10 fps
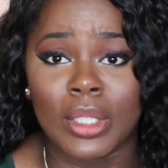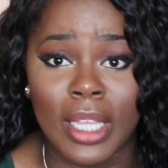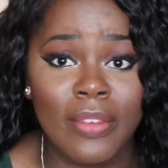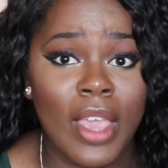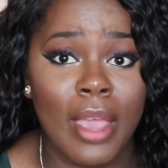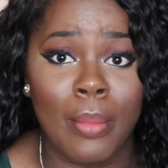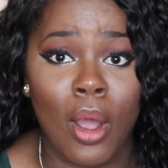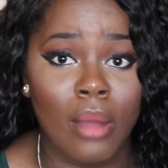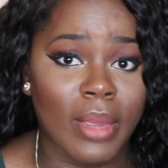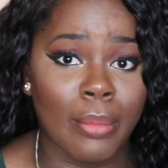give him
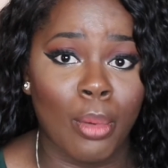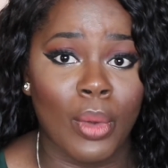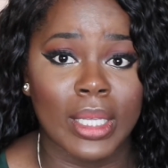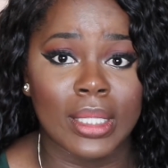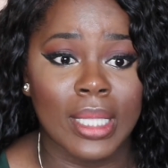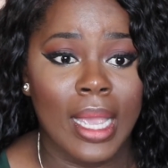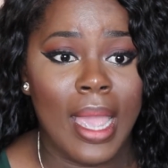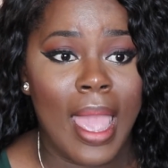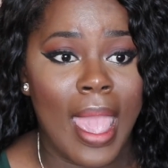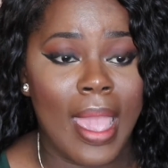all my points,
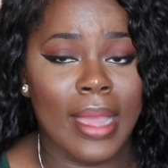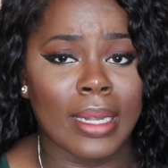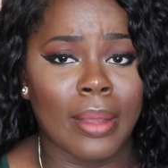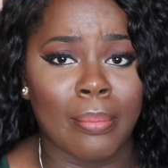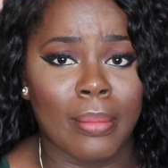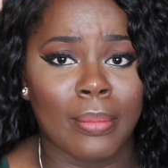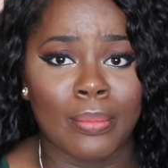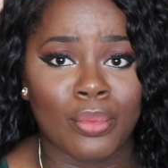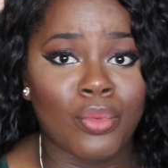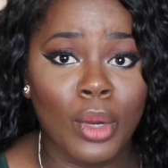and
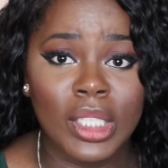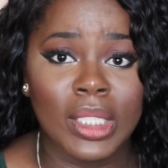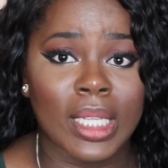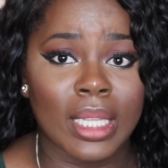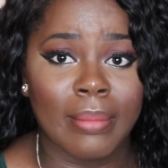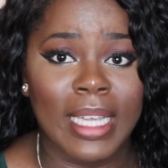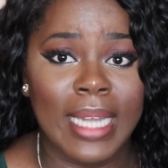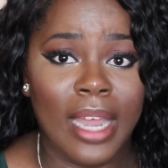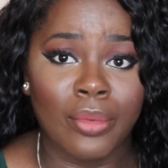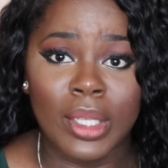fortunately my
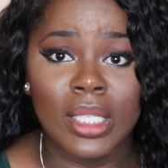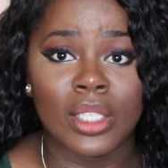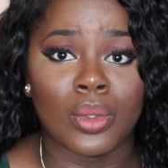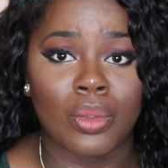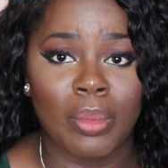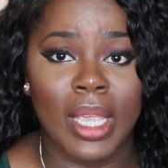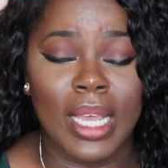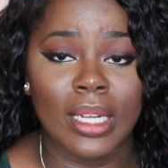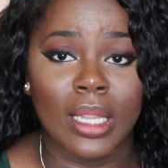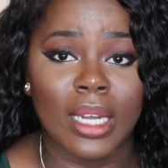dad reasons with me,
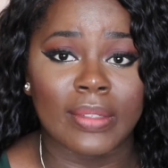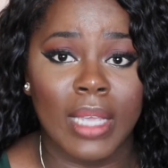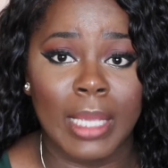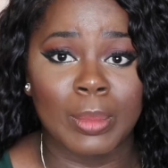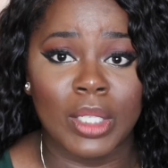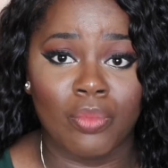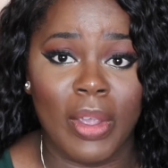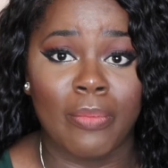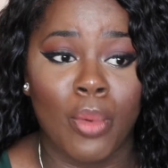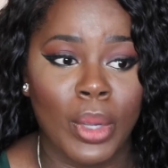and a lot of times if
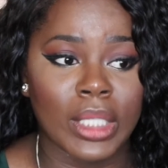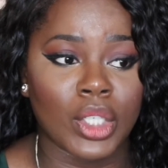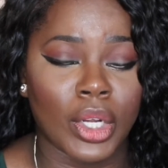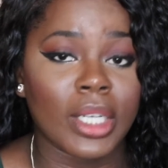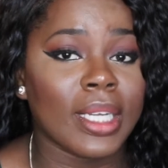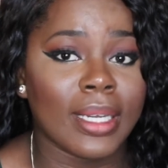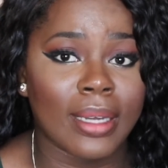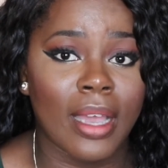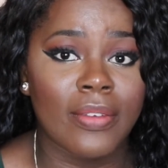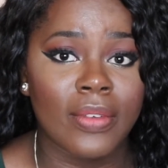my points are good
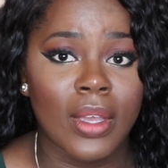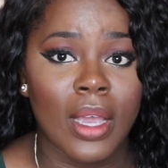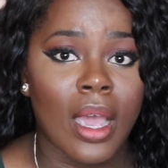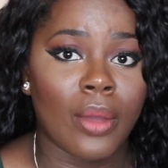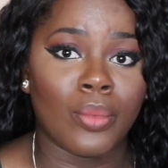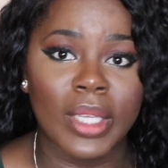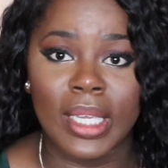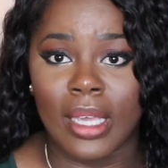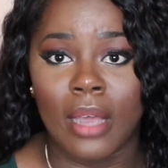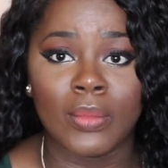enough, we
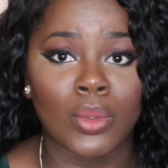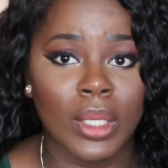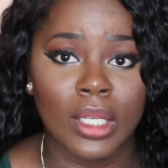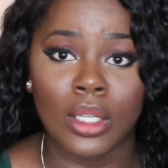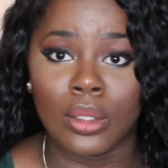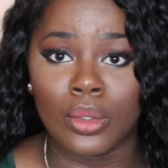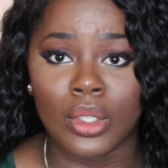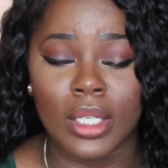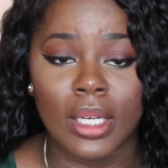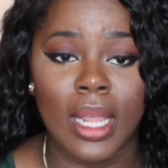can come to a
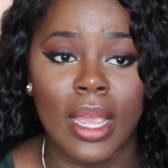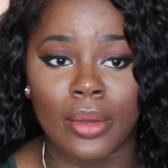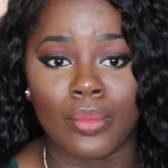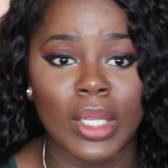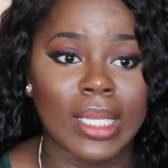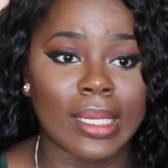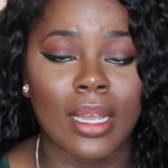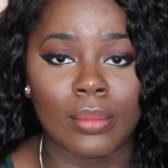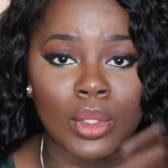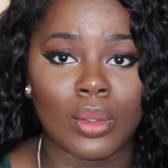conclusion and we can
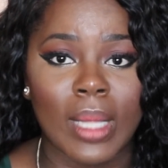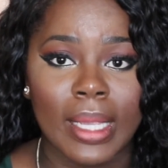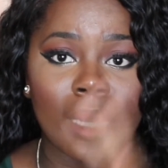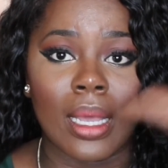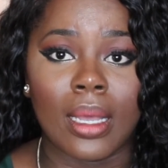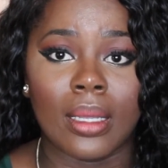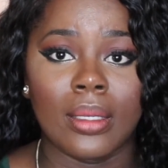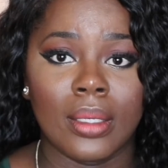come to like a